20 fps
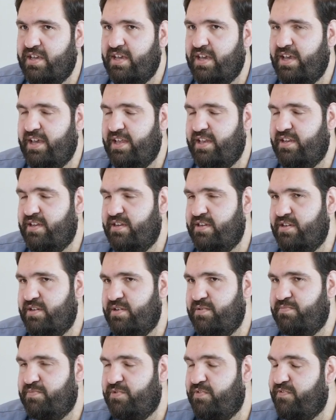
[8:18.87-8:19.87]

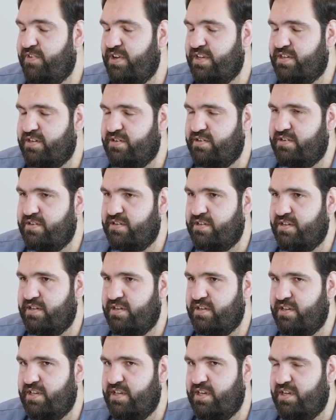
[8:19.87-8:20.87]
And professors
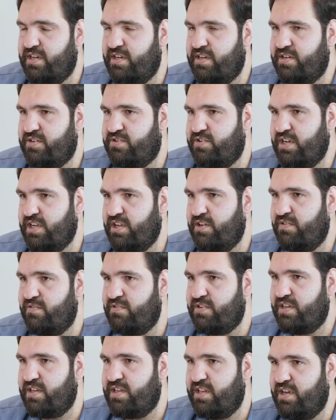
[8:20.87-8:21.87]
in Trakia
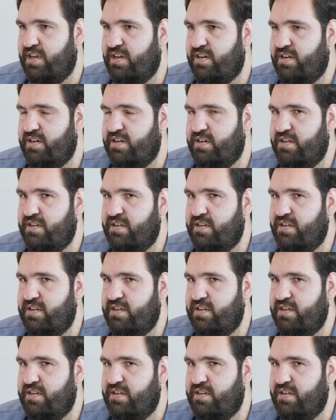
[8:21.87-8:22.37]
University, they are